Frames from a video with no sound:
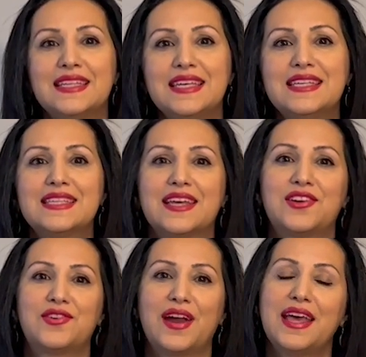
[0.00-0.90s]
is a
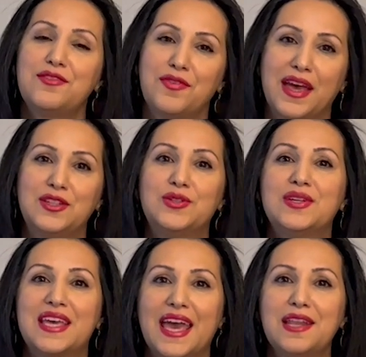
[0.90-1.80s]
great way to
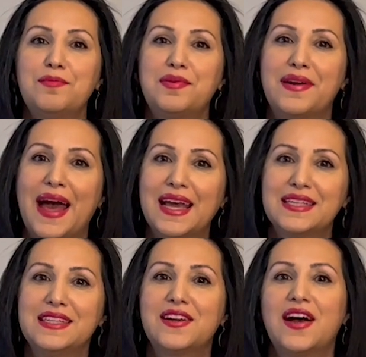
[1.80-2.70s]
gain
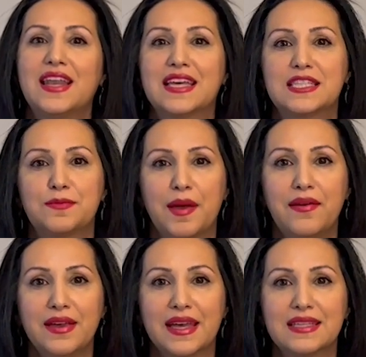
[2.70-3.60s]
practical
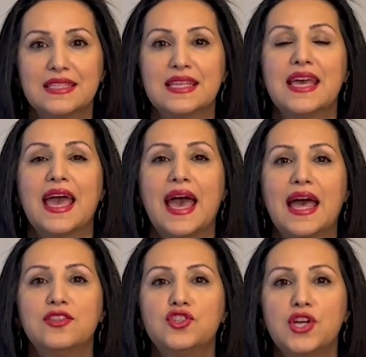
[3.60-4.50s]
experience
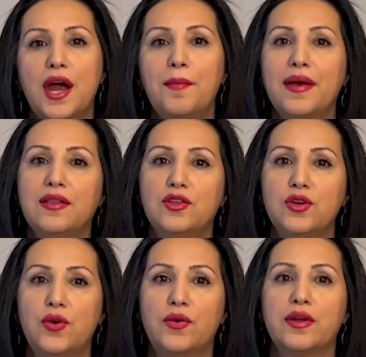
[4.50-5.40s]
and sharpen
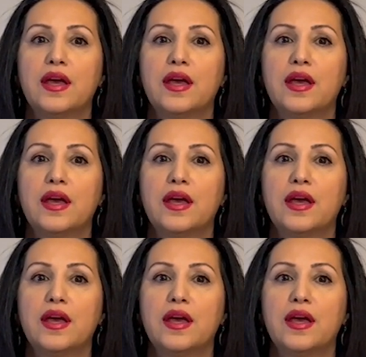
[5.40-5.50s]
your